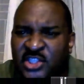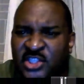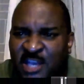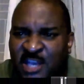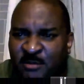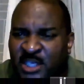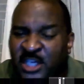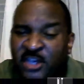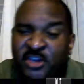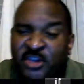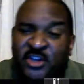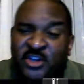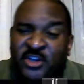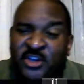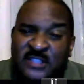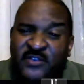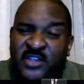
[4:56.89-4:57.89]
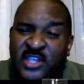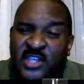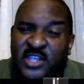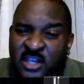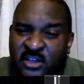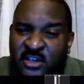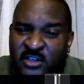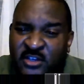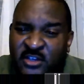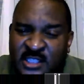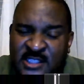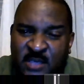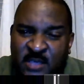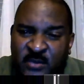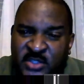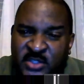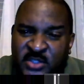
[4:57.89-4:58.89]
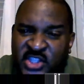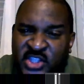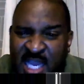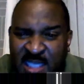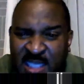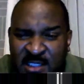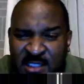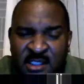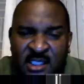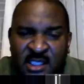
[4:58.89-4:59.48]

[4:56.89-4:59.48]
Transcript: I've been hearing this for years since I was a child,